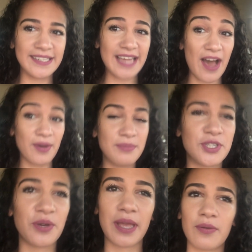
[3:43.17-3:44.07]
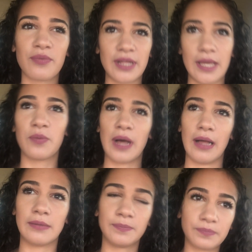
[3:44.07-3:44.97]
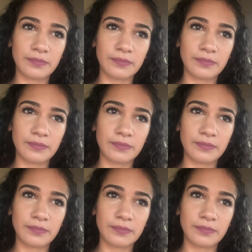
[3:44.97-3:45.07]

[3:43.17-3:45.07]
Now I'm doing really well